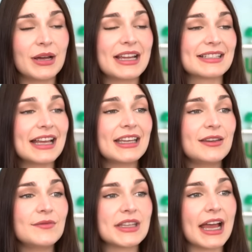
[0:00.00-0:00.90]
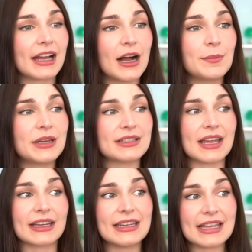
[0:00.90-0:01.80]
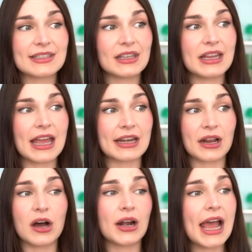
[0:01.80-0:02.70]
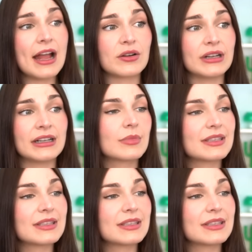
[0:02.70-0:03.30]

But executives at companies like Nestle and Conagra